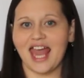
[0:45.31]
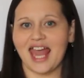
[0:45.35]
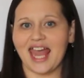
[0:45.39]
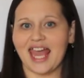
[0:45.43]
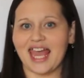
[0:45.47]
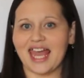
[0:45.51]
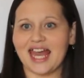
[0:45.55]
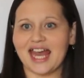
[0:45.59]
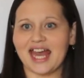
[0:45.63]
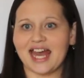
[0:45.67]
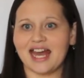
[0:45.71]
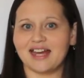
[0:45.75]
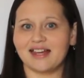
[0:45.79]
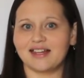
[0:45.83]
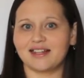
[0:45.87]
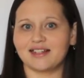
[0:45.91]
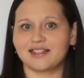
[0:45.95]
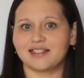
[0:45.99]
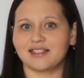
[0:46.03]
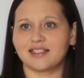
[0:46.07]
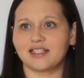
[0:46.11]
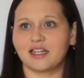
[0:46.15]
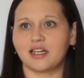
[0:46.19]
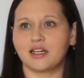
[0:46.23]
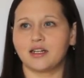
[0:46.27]

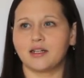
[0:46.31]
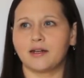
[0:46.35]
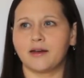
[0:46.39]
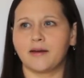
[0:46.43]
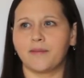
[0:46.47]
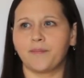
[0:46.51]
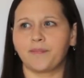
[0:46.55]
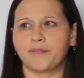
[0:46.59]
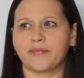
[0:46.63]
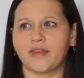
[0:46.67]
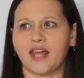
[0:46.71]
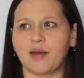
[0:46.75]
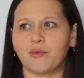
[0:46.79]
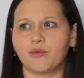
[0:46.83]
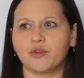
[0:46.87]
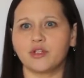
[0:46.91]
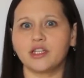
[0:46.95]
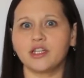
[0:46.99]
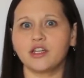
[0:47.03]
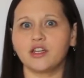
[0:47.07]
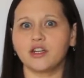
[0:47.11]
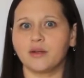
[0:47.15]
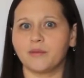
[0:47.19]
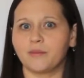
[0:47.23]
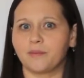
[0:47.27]
and I'm
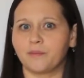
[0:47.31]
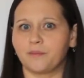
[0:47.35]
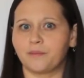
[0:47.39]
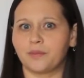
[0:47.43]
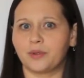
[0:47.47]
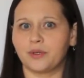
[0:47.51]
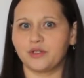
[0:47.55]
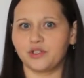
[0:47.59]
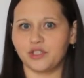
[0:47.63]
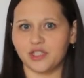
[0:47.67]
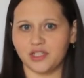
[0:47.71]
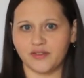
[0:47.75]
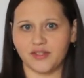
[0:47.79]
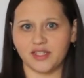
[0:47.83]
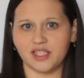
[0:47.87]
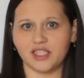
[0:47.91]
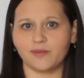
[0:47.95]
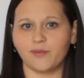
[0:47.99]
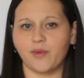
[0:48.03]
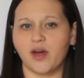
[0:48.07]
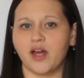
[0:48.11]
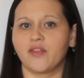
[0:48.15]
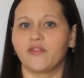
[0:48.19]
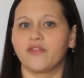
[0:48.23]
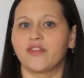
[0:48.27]
really going to push it
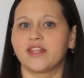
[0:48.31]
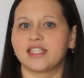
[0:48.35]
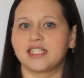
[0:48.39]
this month.